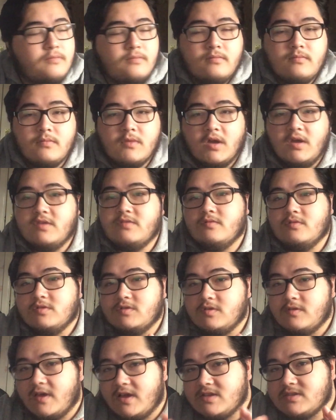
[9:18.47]
Nice one.
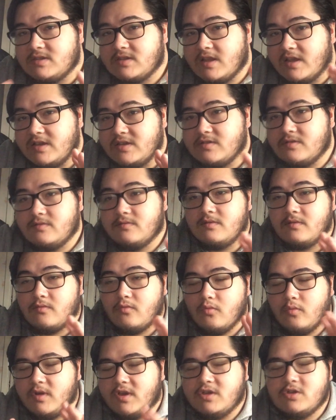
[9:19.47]
So that's a nice
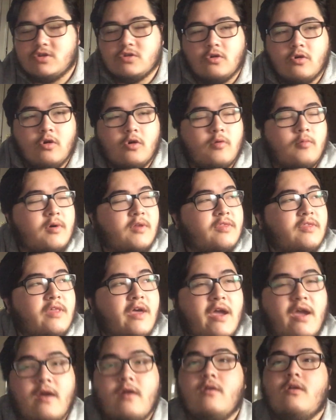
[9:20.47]
wee short one
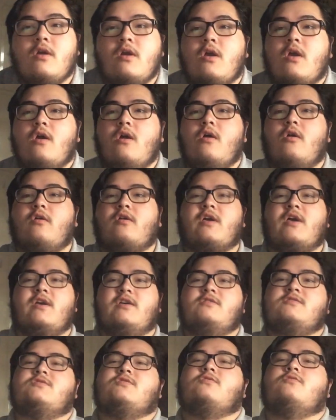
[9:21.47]
there.
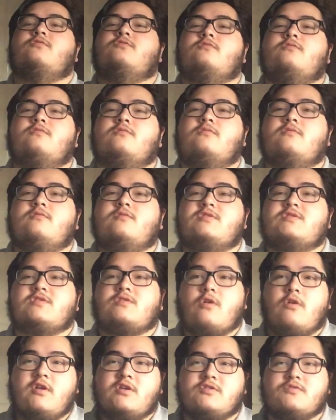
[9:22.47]
Okay, so the
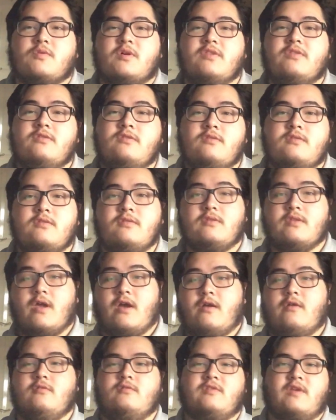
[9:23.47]
Scottish one,
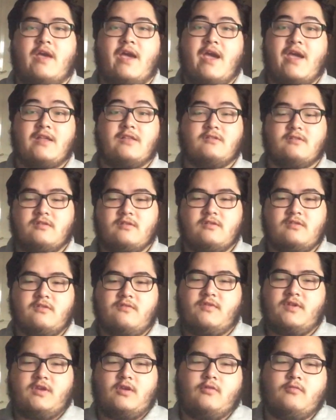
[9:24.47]
now to end the
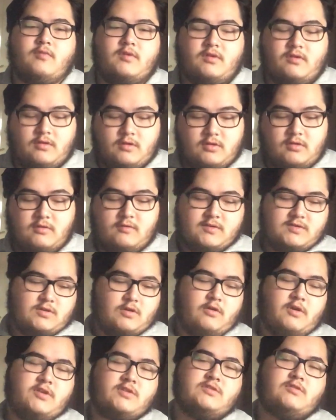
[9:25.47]
video, we're going to do the
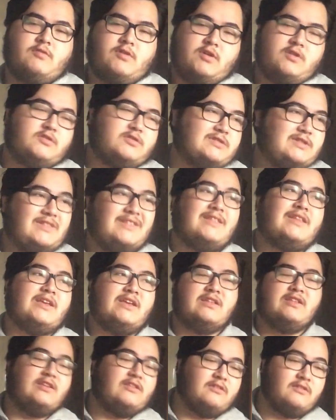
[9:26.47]
Scottish so I can just
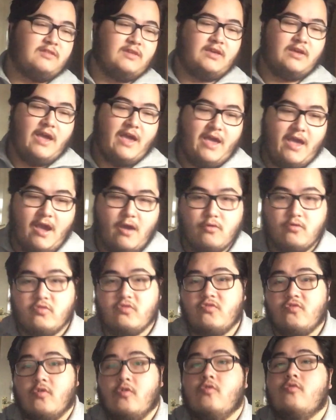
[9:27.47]
lead into the
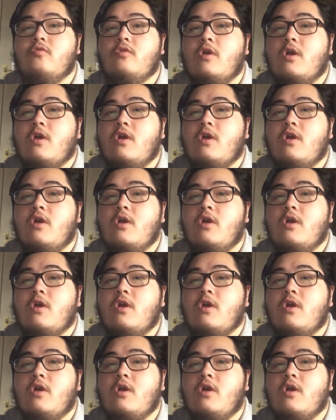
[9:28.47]
outro.